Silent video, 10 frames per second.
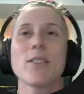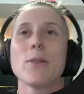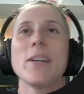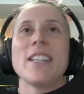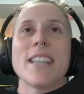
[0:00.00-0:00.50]

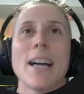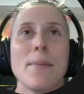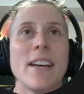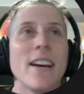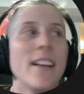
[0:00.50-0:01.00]
always,
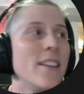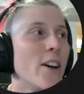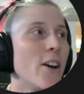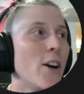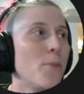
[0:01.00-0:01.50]
I'm an
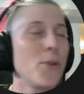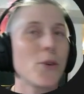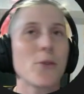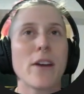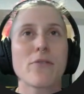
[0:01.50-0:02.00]

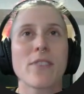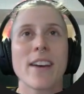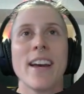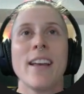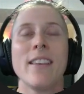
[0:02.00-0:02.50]
pure ref,
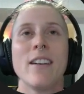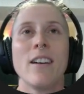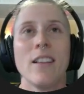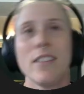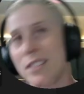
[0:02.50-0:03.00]
and
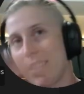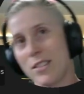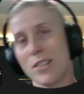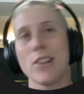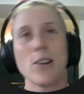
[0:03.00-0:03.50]
this
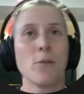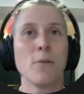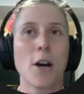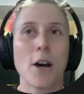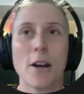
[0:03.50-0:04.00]
is the
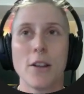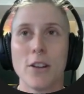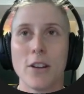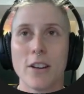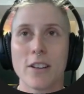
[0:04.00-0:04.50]

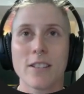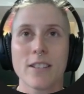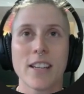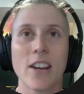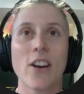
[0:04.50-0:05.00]

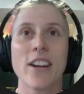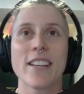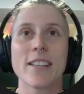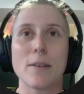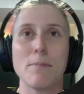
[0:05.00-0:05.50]

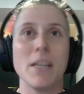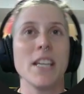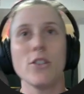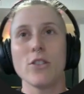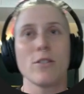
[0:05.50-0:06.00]
chaotic
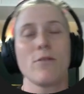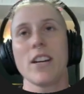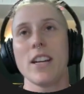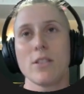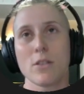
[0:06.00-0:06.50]
me just
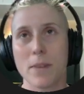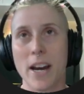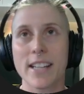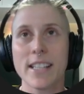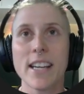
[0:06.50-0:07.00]
finding some
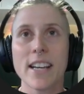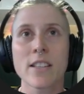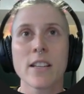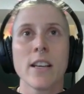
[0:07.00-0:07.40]
ideas.